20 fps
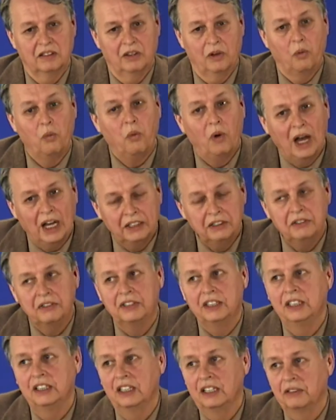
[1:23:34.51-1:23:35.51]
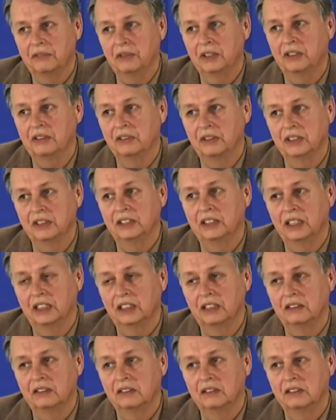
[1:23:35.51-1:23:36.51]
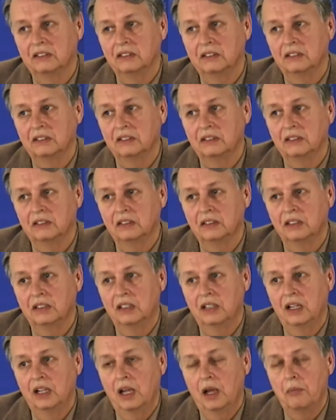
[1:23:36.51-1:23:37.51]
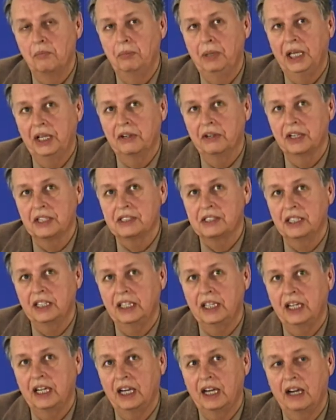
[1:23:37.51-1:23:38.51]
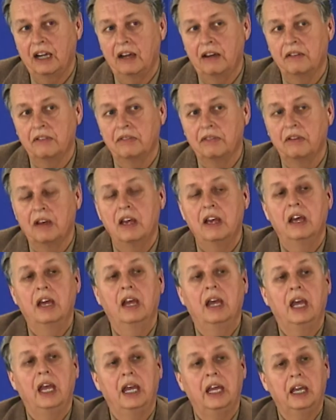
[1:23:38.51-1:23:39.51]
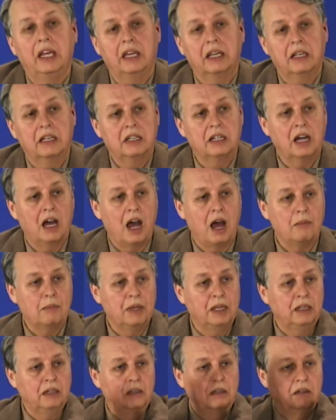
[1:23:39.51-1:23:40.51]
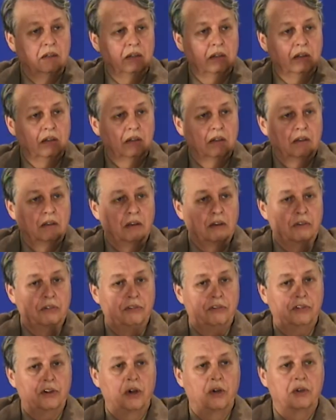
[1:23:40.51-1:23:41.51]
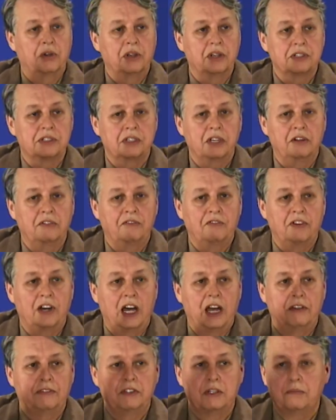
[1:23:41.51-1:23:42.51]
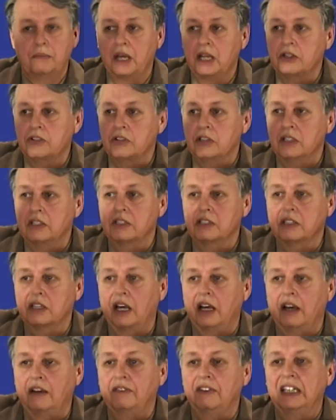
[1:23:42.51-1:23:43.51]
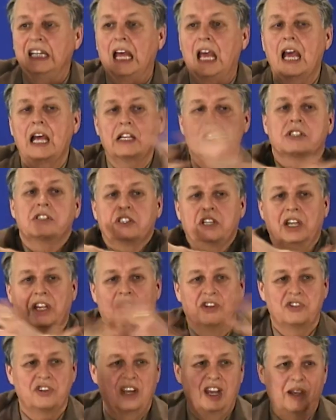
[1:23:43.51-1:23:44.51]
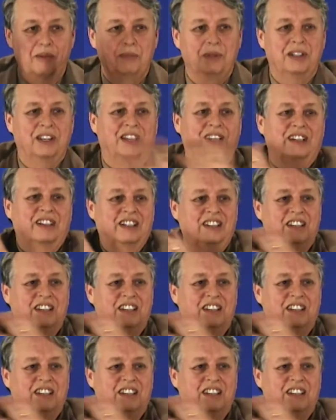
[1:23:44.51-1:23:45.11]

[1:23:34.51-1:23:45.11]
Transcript: Why do they not record there? Because they have a common focus in 5 dimensions of an exchange happening.